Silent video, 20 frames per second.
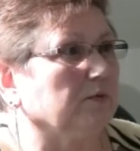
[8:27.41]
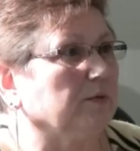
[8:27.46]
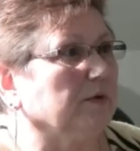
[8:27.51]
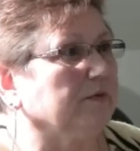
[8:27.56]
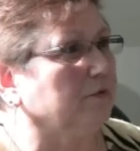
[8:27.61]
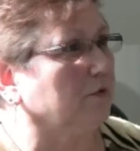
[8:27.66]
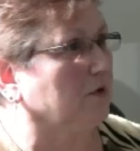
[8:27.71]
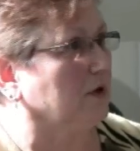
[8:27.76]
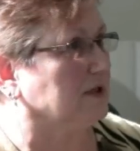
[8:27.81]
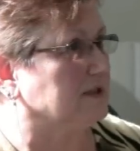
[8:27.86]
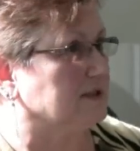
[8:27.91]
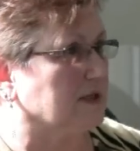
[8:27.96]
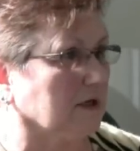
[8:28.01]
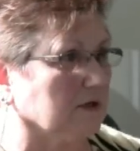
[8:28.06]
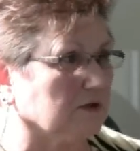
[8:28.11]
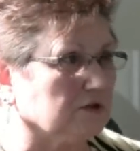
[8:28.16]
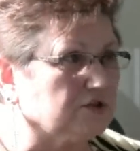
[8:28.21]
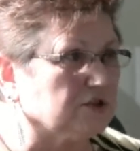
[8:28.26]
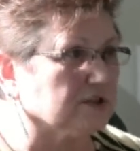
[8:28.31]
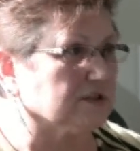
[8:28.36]
with before they
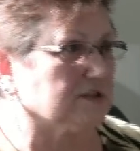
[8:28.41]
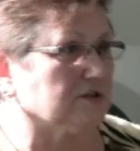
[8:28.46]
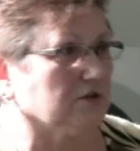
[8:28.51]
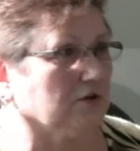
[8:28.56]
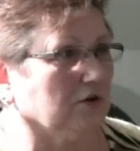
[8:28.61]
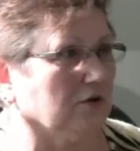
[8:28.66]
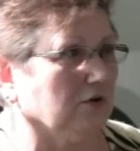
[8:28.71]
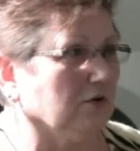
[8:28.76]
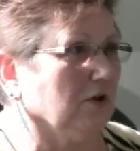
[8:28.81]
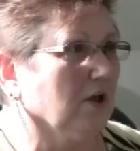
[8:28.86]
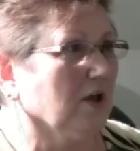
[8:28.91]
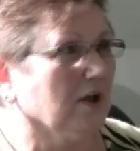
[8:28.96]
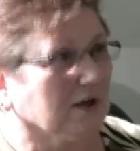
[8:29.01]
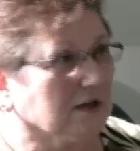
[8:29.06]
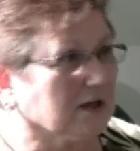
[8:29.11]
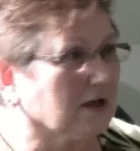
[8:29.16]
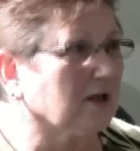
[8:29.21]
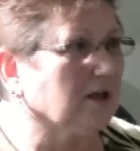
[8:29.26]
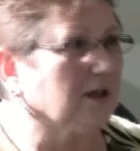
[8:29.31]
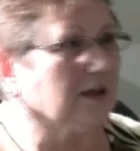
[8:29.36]
decide to just sort of
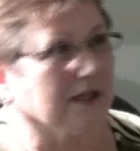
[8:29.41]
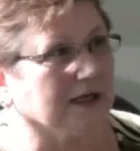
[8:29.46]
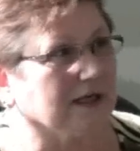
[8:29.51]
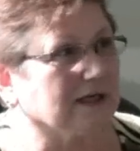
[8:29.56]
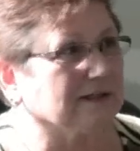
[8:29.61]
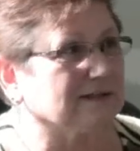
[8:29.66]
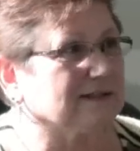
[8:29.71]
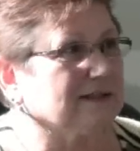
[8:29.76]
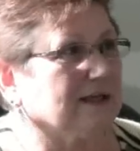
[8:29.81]
click,